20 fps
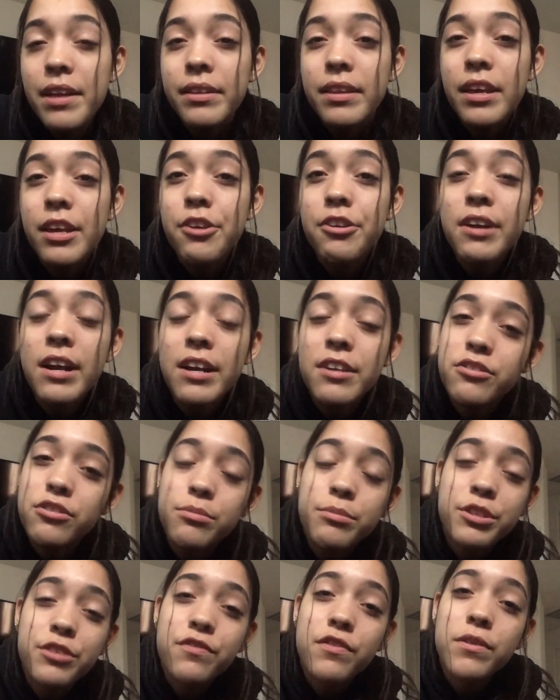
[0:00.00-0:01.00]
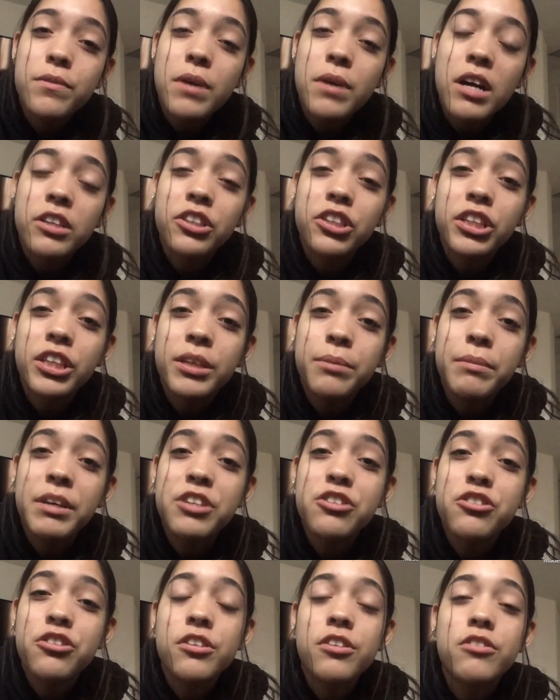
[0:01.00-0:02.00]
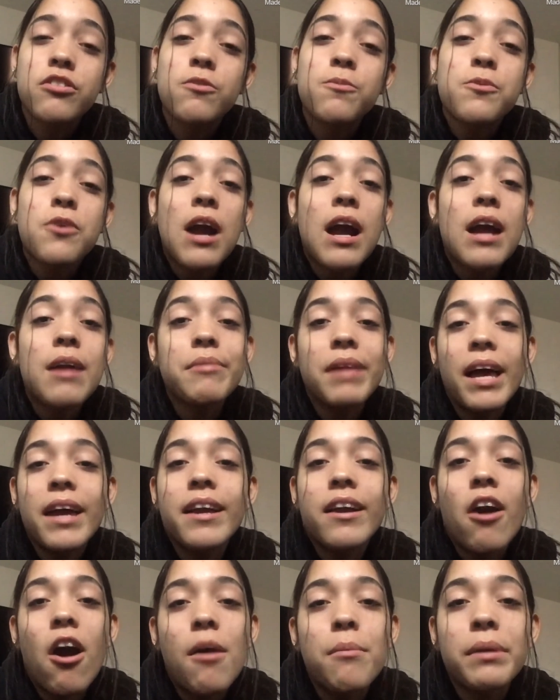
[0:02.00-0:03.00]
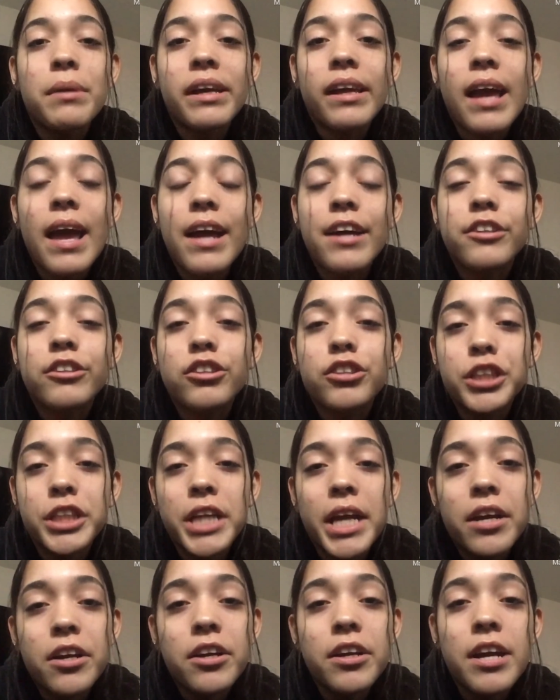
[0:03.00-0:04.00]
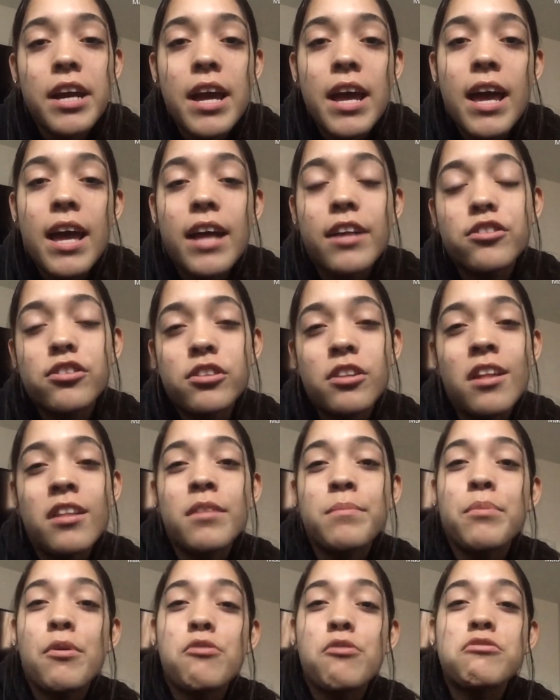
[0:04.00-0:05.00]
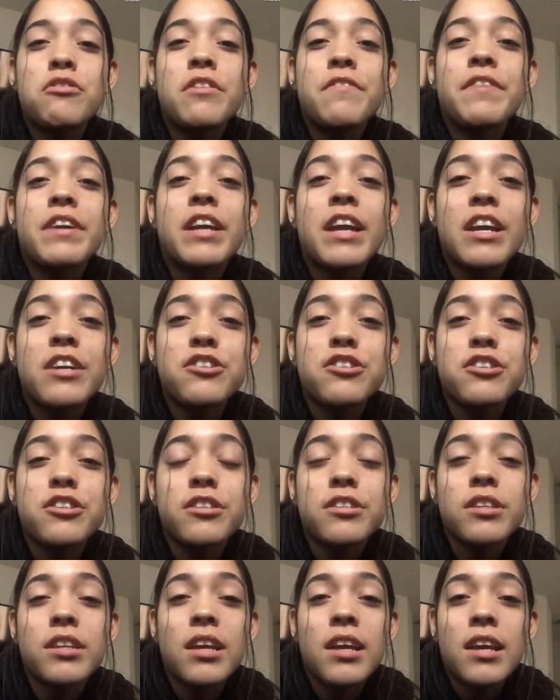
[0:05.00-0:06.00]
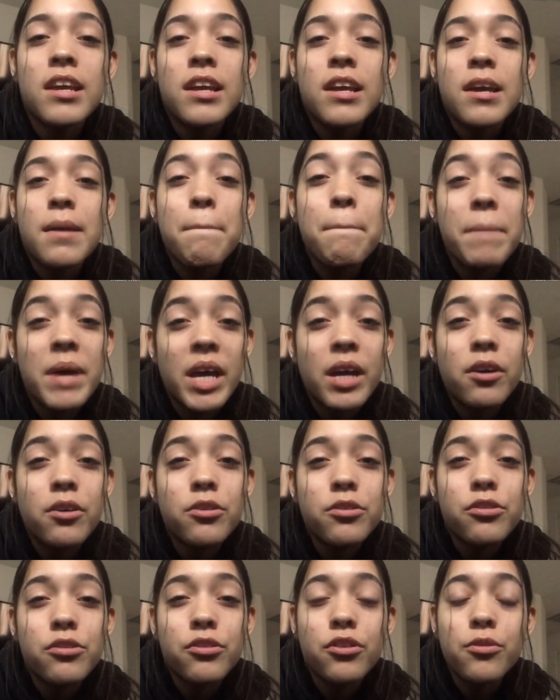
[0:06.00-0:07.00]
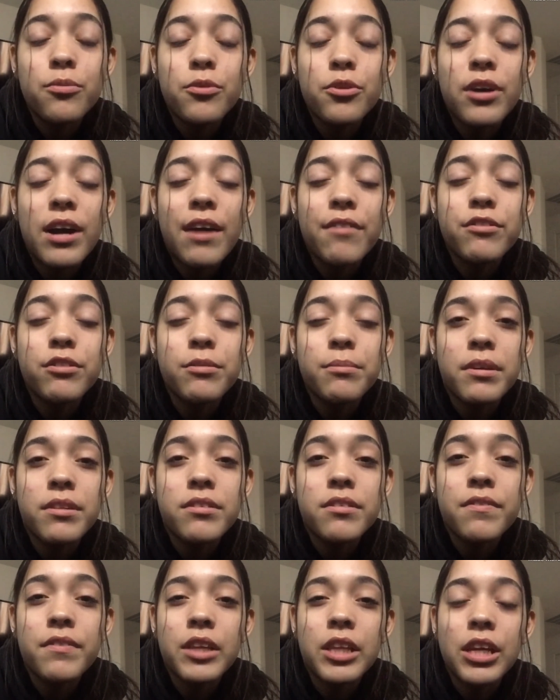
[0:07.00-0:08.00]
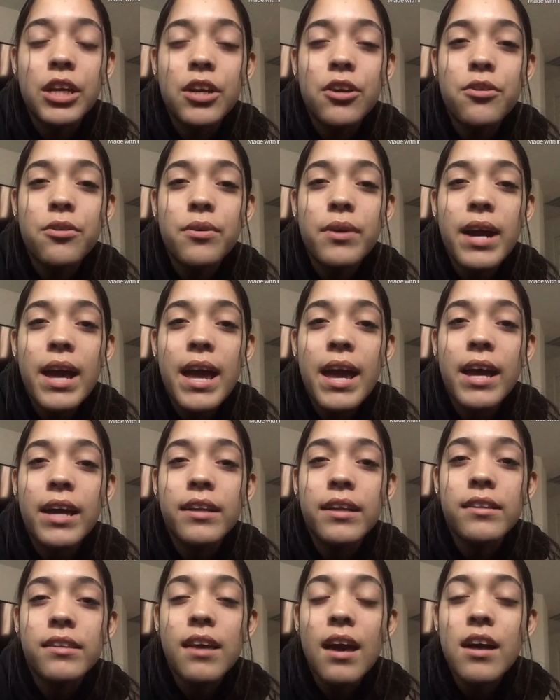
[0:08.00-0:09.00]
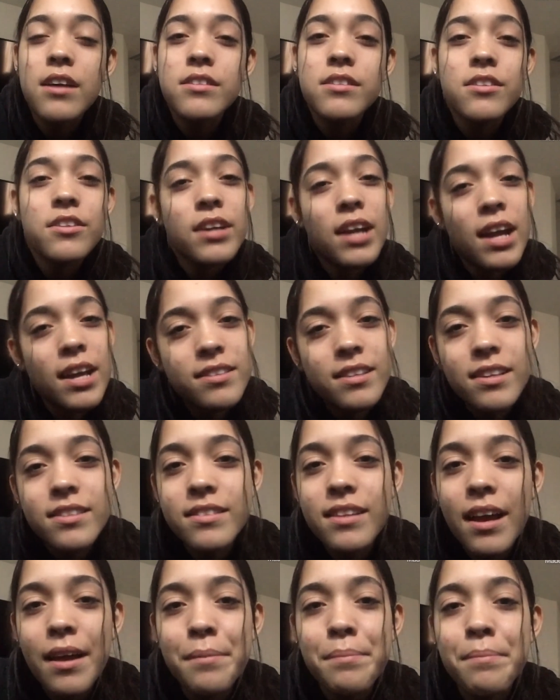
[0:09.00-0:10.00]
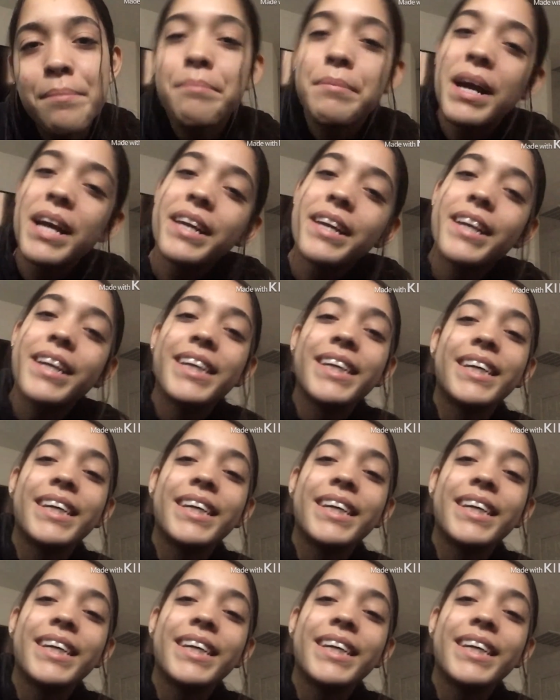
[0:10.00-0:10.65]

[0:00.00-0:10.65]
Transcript: thank you guys so much for watching. Make sure to subscribe, like, comment, and share, and turn on the post notification bell so you won't have to miss a video. And I'll see you guys next time. Bye.